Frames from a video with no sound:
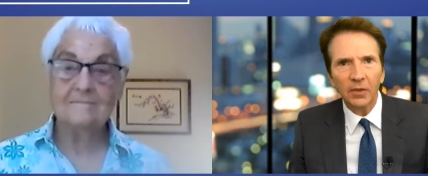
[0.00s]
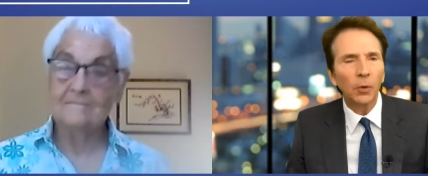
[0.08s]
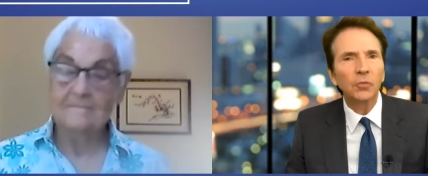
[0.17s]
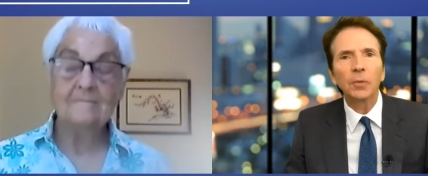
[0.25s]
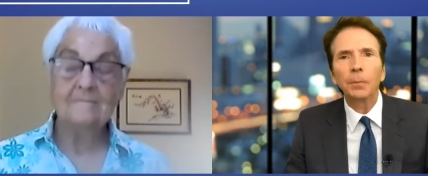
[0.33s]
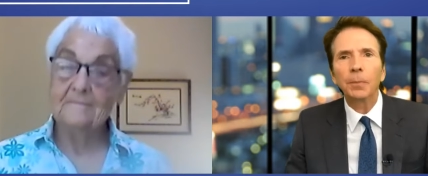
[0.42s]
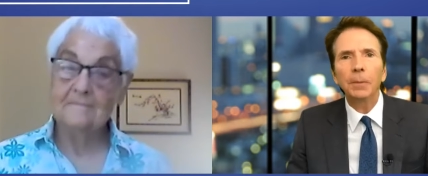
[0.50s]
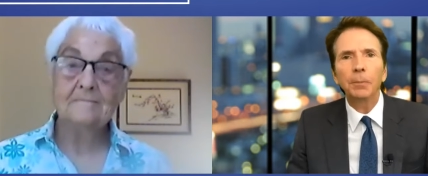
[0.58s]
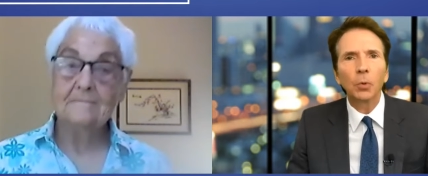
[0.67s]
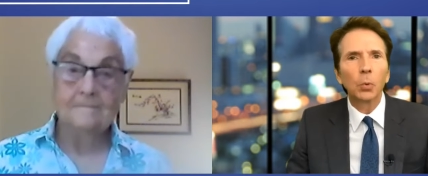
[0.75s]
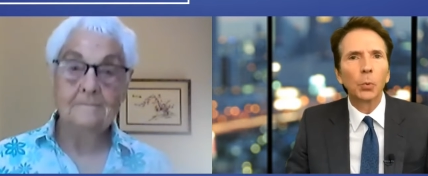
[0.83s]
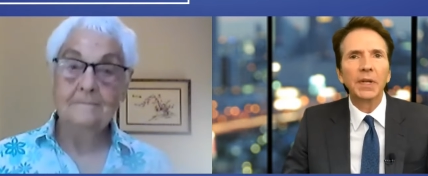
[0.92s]
Speaker 1: And those are
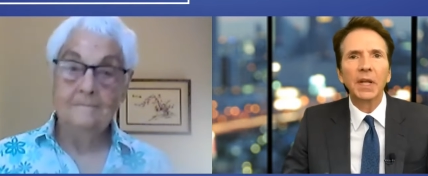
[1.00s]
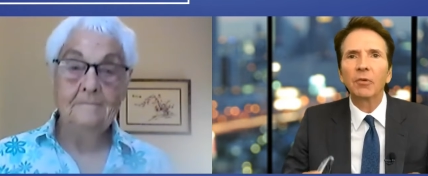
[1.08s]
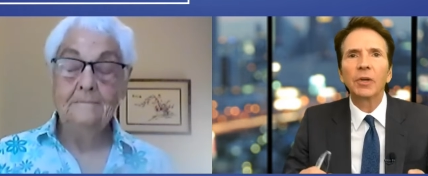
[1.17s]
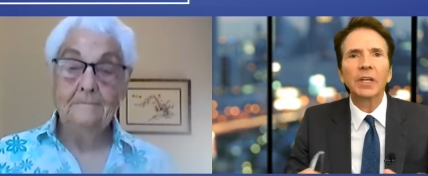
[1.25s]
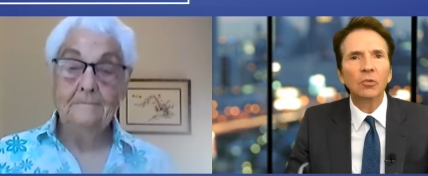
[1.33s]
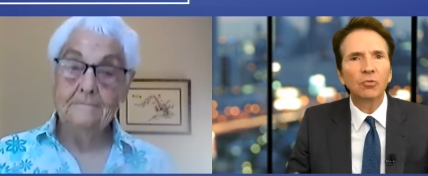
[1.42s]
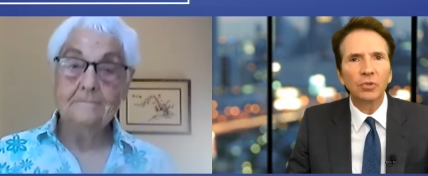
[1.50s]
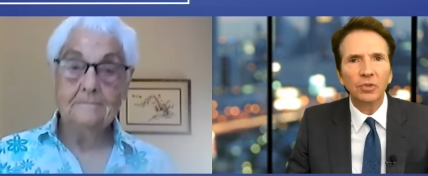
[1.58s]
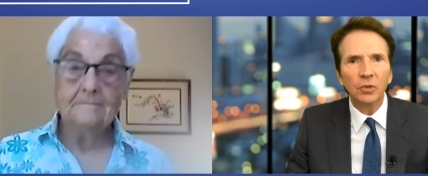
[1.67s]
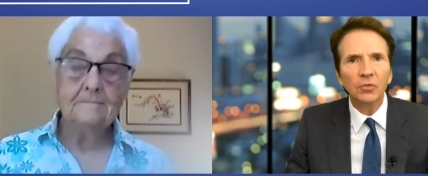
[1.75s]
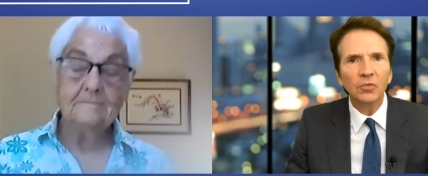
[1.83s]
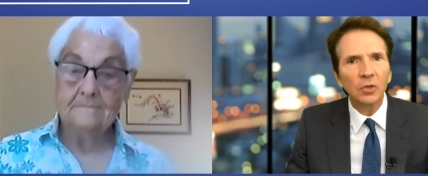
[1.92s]
people who were never
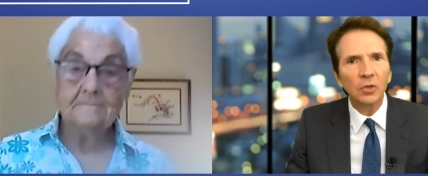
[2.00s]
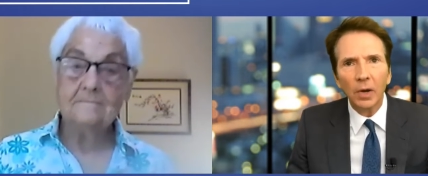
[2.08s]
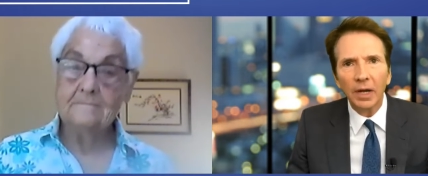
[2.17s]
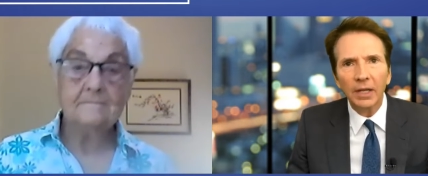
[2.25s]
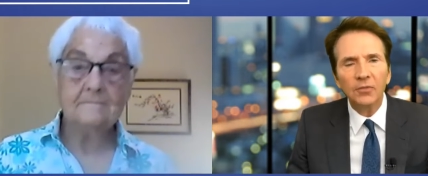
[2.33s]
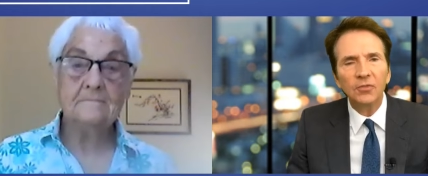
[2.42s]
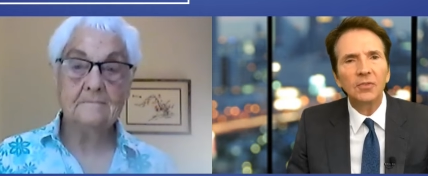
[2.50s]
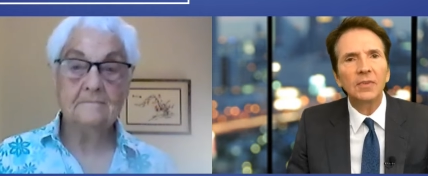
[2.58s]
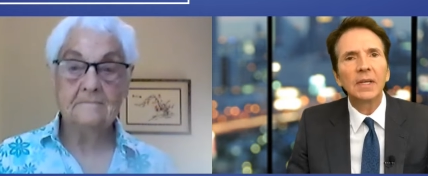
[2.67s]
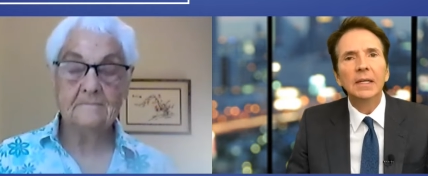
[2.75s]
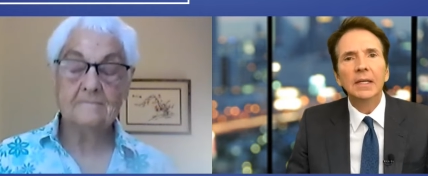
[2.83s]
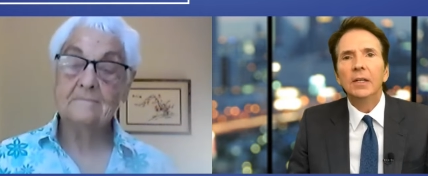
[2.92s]
introduced to
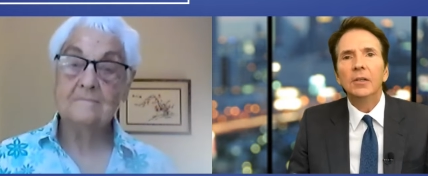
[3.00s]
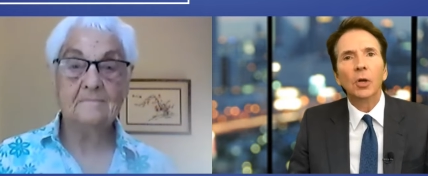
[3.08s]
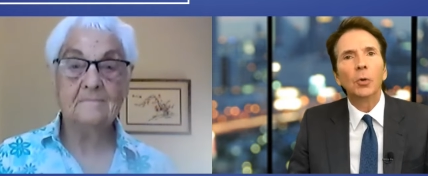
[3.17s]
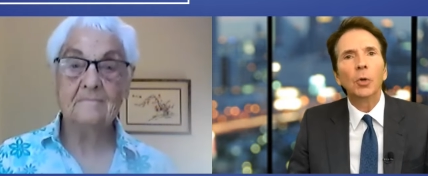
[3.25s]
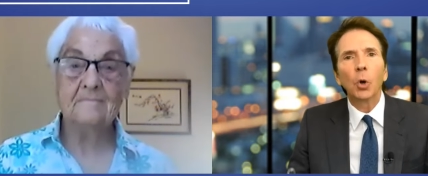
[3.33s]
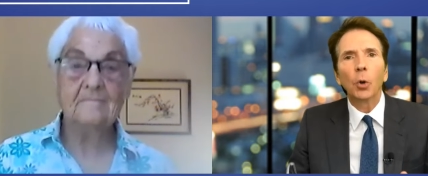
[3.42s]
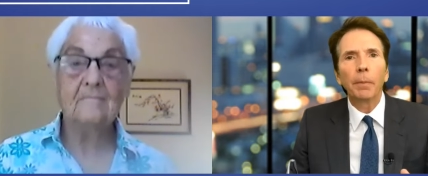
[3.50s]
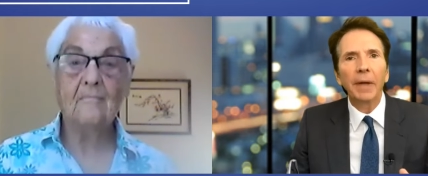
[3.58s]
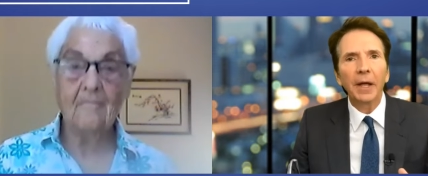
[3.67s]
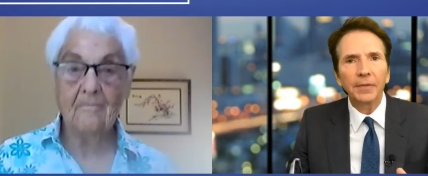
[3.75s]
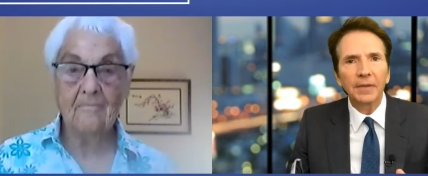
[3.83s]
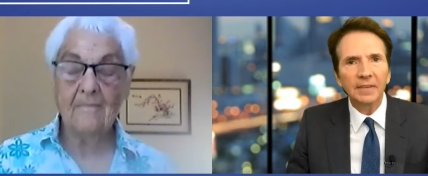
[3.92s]
Christ, don't know
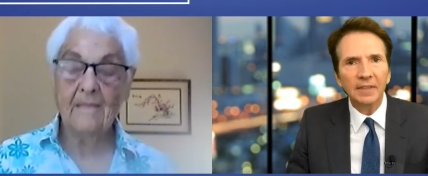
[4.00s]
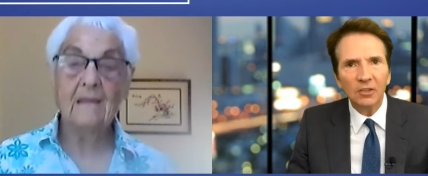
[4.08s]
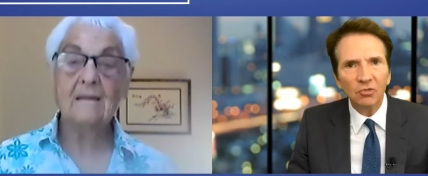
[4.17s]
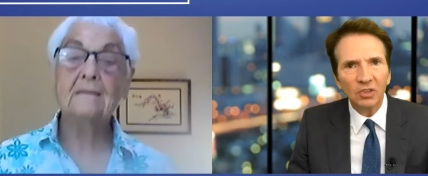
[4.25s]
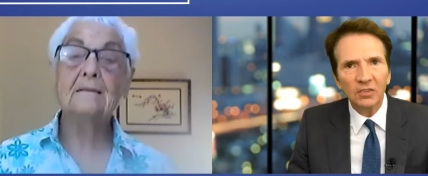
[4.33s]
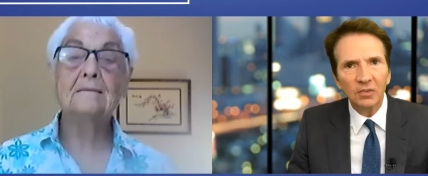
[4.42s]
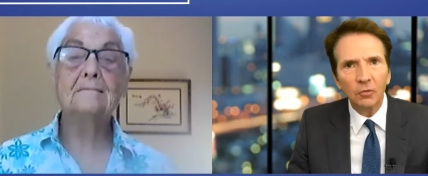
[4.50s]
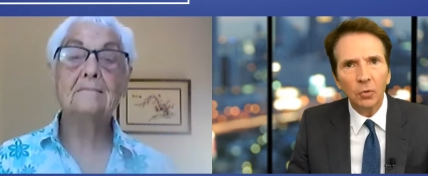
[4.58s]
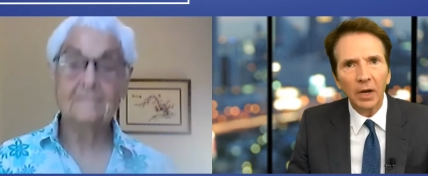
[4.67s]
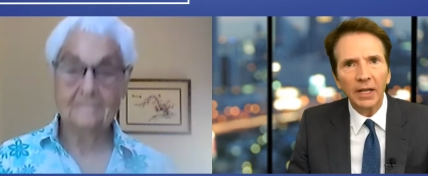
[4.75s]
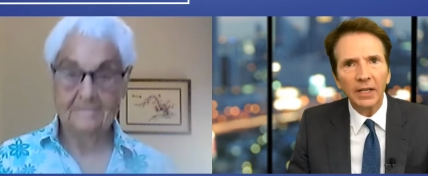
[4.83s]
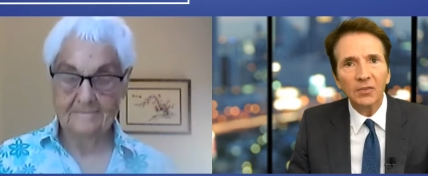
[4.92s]
about the teachings of
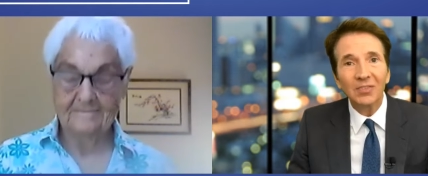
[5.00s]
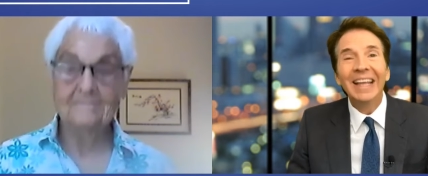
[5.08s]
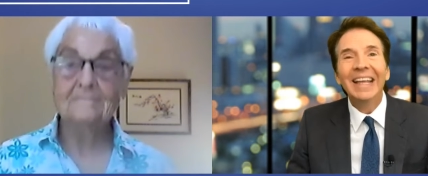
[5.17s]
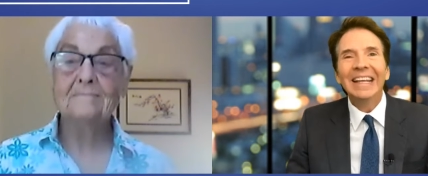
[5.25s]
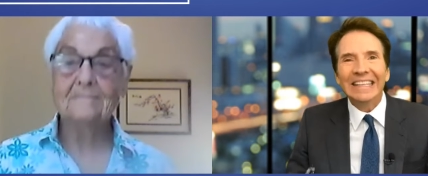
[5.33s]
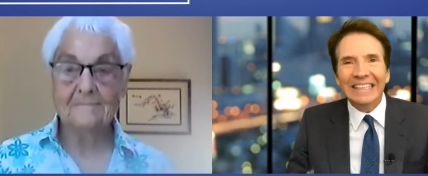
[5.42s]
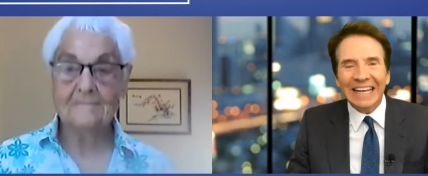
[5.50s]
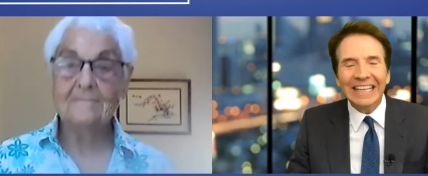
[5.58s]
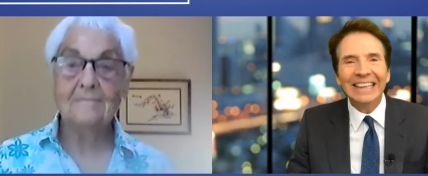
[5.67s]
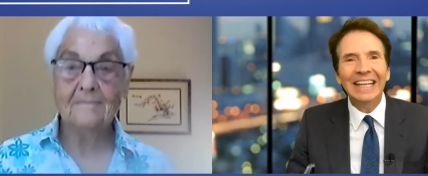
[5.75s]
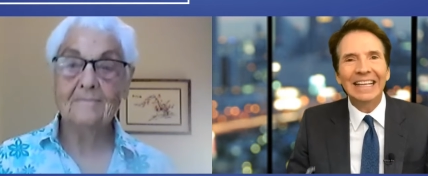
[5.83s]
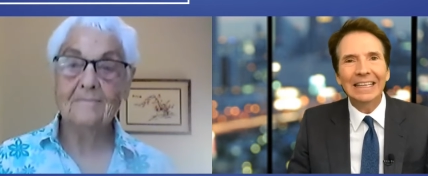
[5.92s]
Christ,
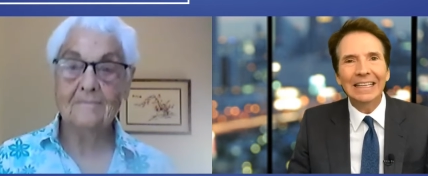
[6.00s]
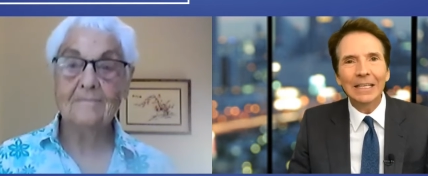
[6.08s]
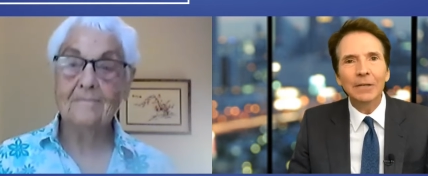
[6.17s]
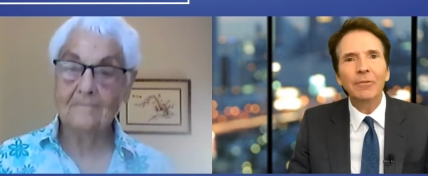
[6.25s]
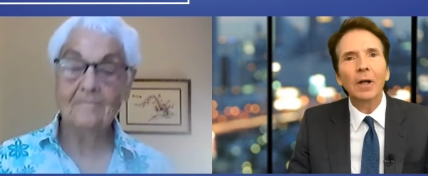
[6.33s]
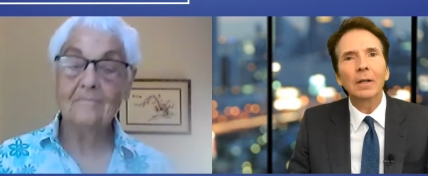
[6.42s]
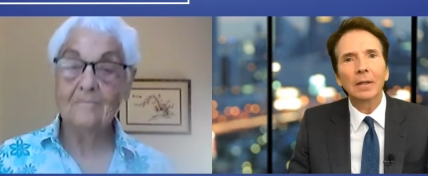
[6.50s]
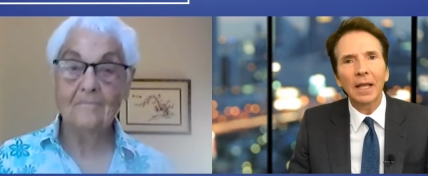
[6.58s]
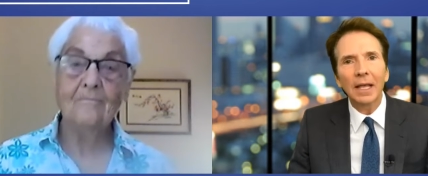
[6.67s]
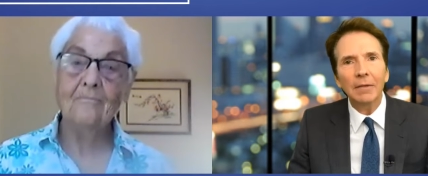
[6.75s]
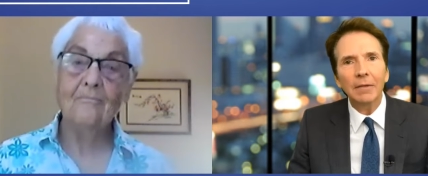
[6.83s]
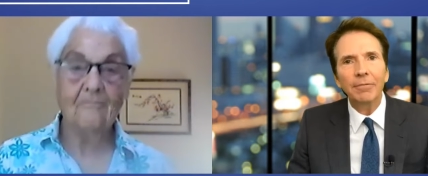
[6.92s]
yet they live a
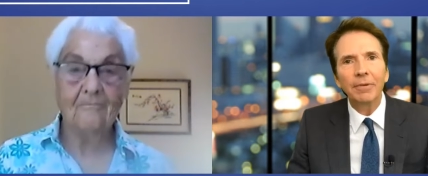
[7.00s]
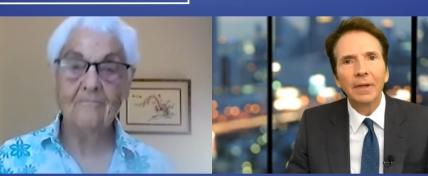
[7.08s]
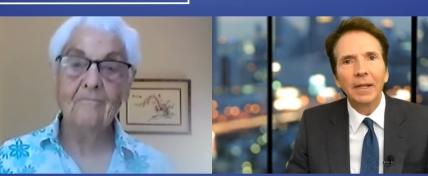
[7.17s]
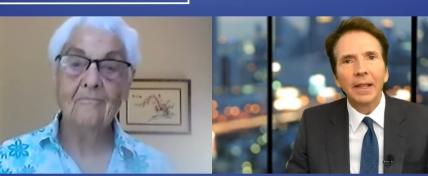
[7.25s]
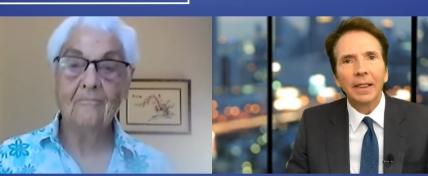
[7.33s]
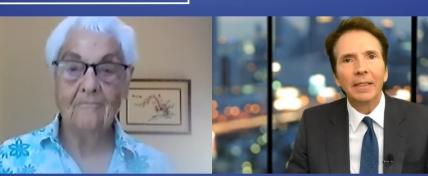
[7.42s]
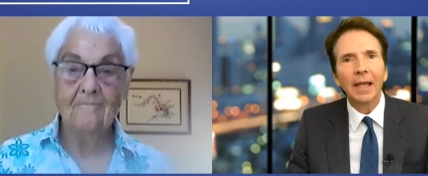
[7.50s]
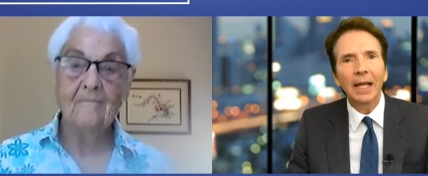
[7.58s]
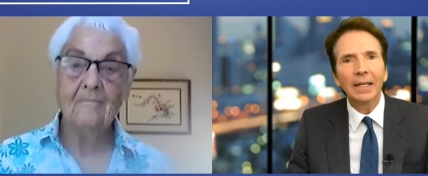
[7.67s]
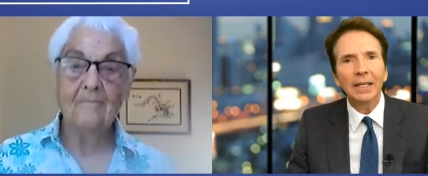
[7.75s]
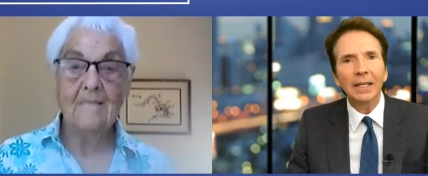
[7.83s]
life that